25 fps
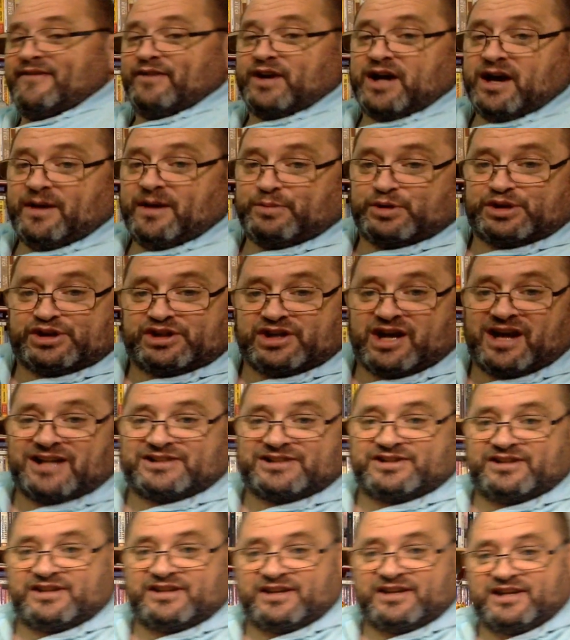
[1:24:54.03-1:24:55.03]
couple
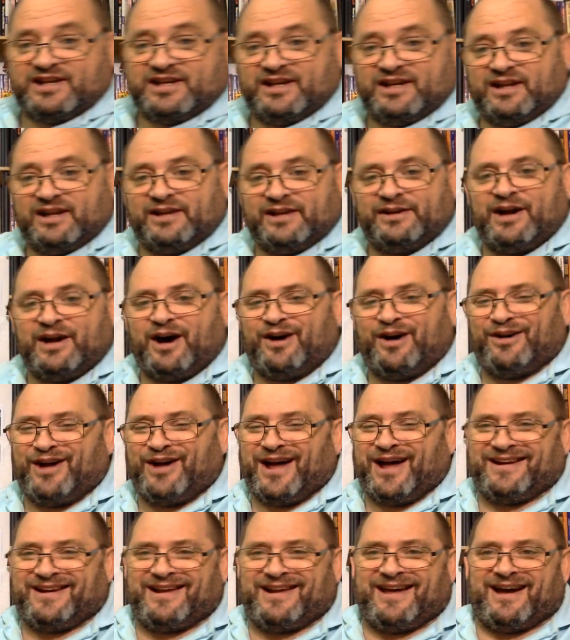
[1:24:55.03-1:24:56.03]
shots of tequila. No,
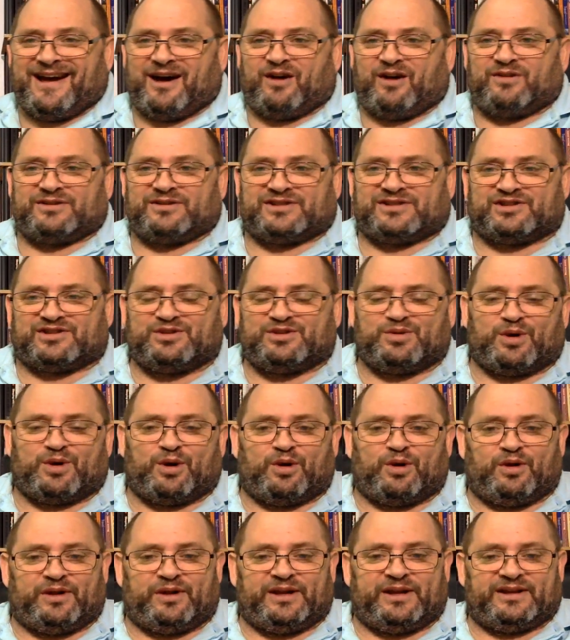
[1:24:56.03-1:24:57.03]
not now. It's too
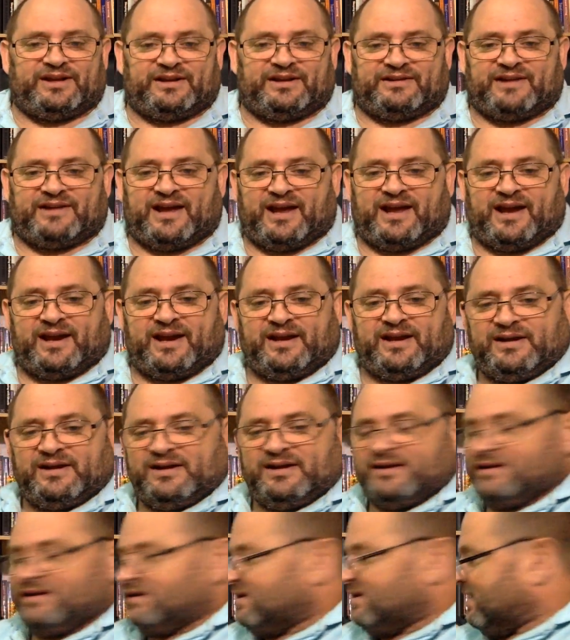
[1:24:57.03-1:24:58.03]
early in the day.
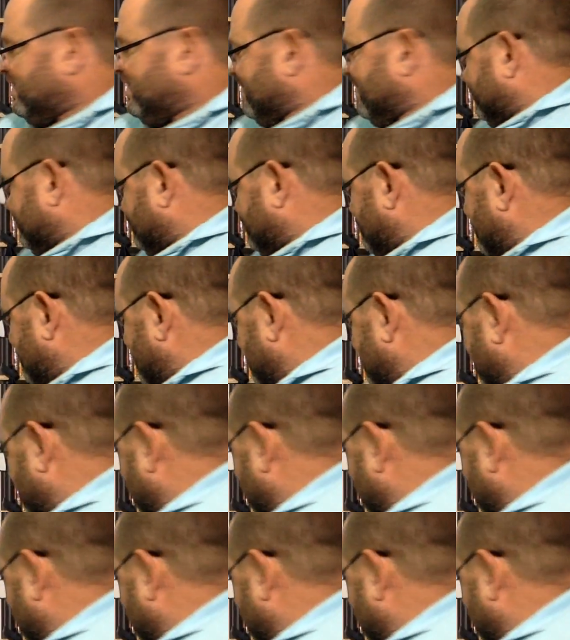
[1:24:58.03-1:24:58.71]
I got too much to